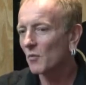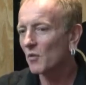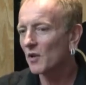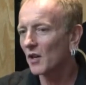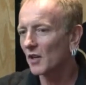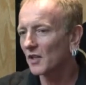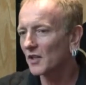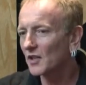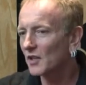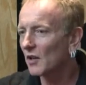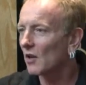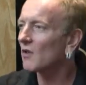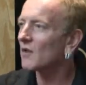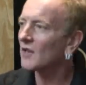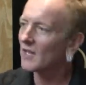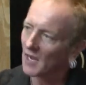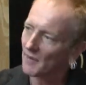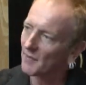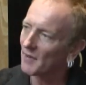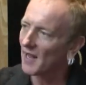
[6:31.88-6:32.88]
We've got a
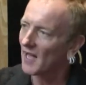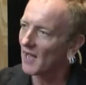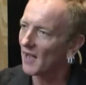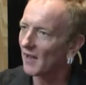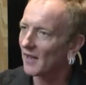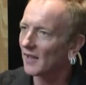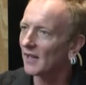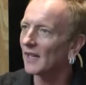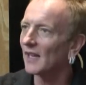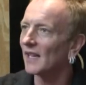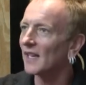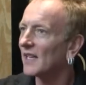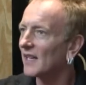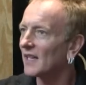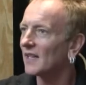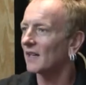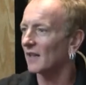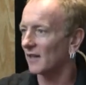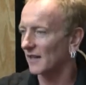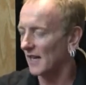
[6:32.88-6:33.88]
song coming out in
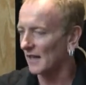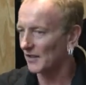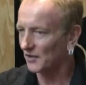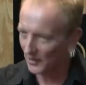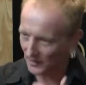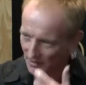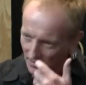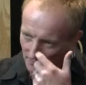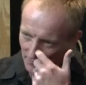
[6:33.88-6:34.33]
England, actually.